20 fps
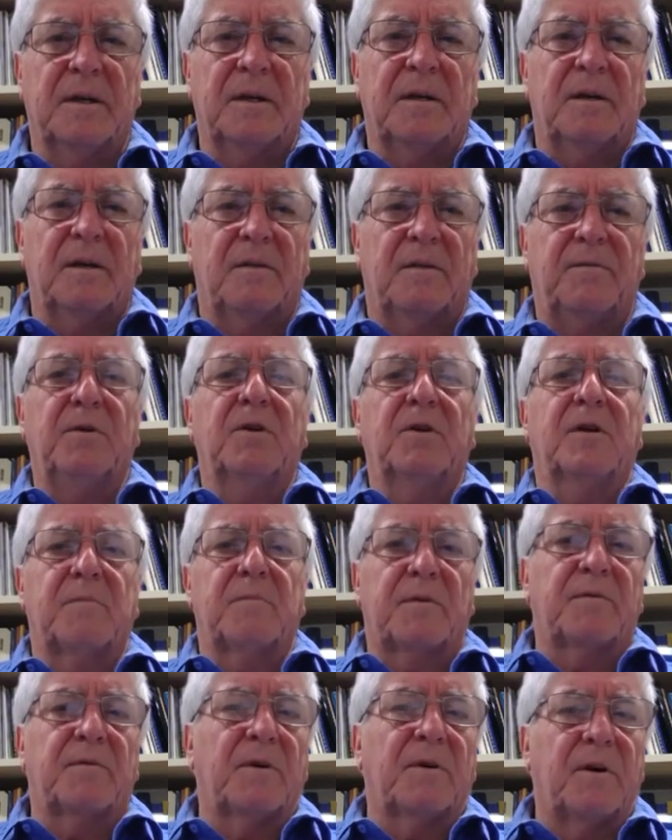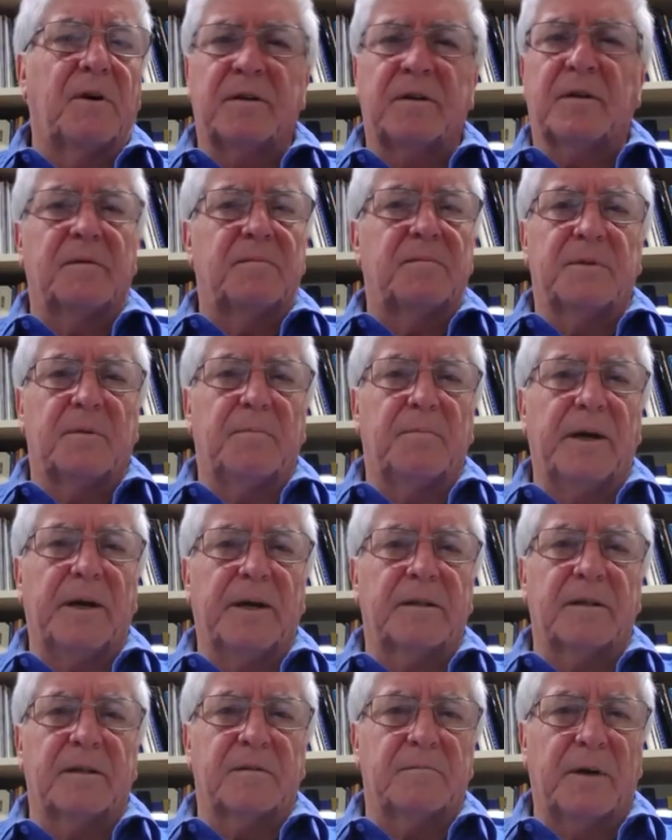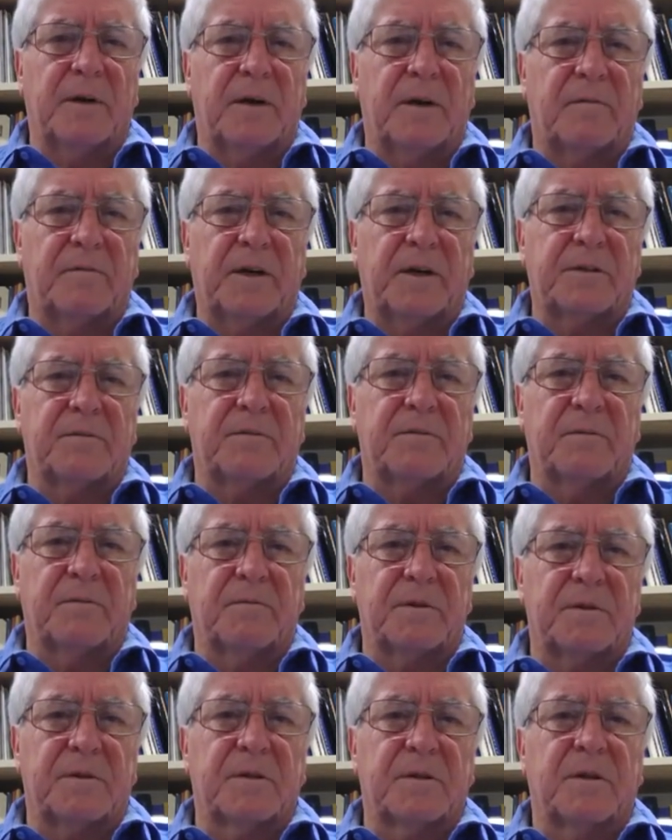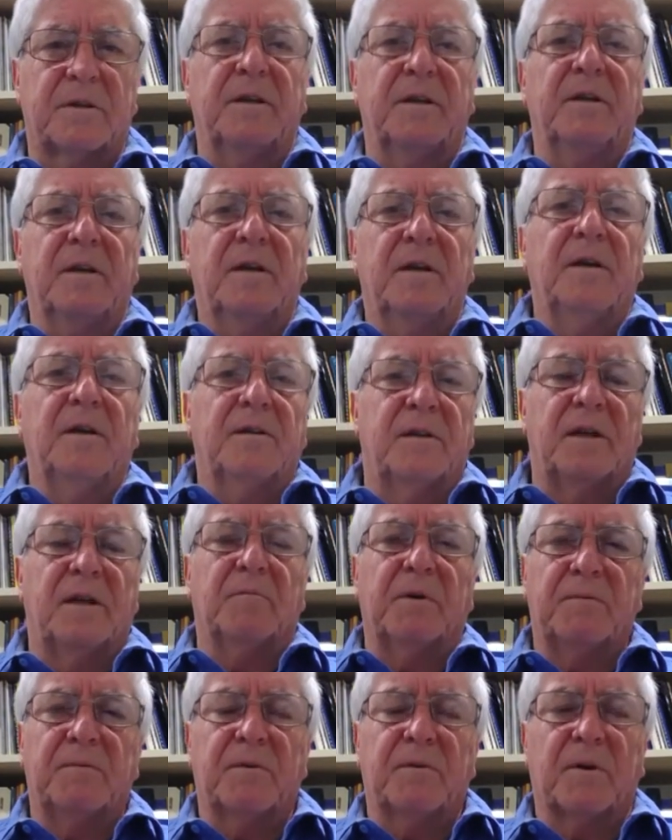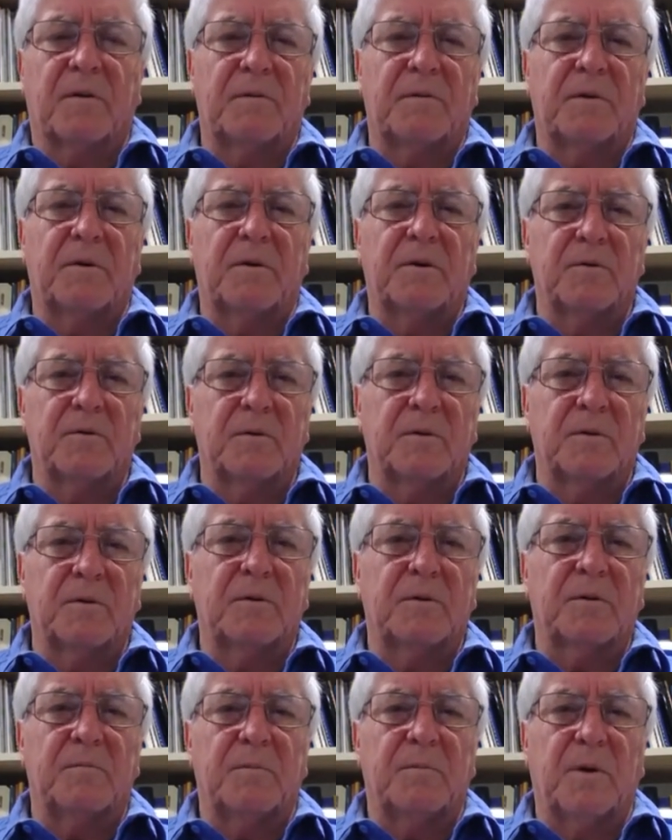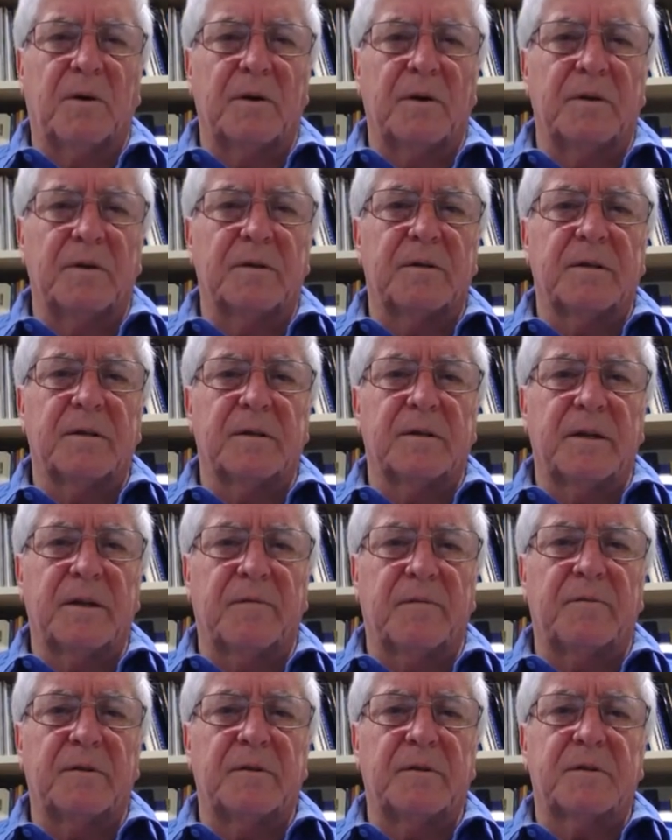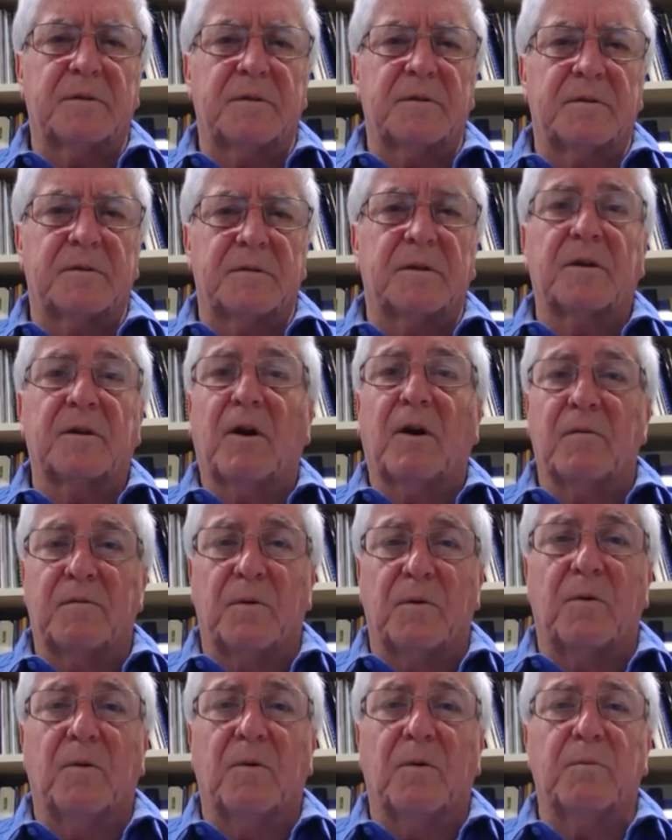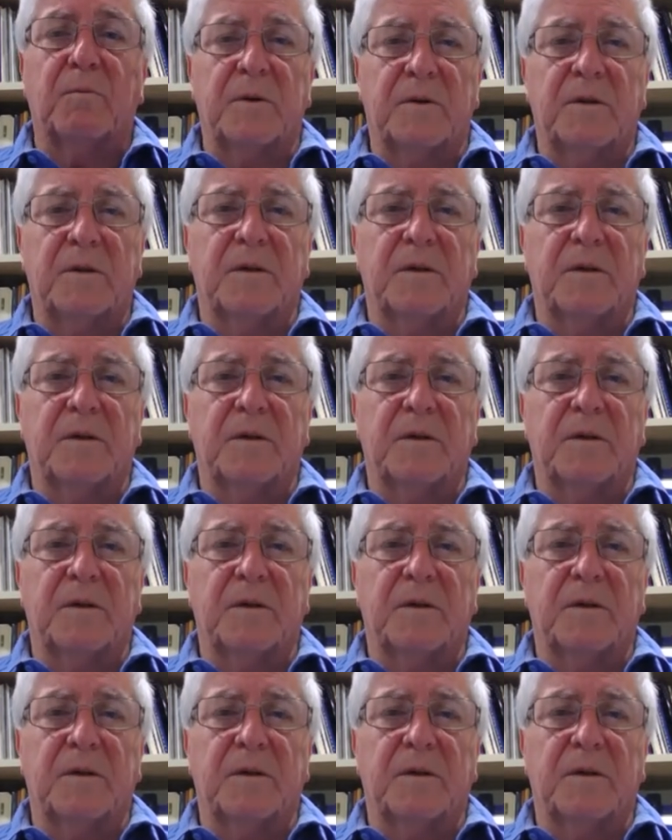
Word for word: If you can provide the, the magnet manufacturing facility, then we've got a very good combined uh, effort to go forward with.